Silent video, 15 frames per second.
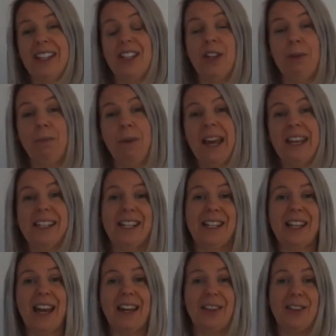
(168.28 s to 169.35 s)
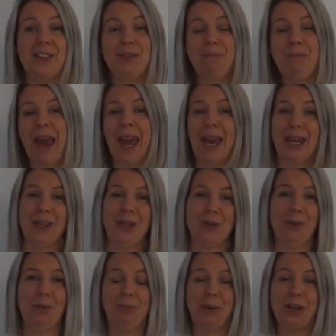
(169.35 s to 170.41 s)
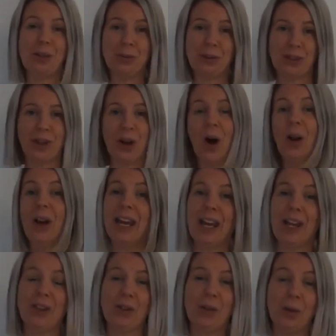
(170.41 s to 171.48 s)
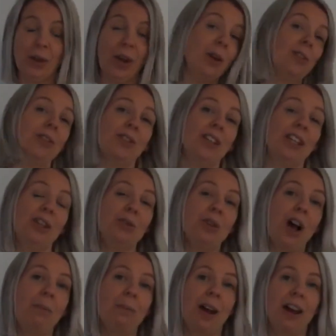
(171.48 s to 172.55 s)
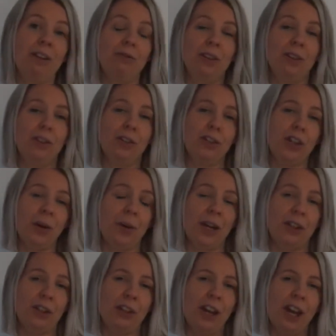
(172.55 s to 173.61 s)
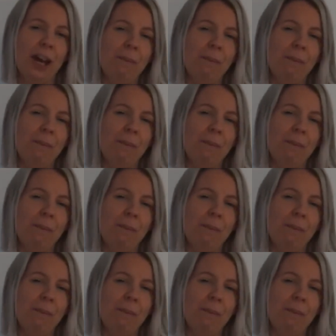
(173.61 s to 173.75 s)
to places like The Space or Bridgwater College or go to study drama at Richard Huish.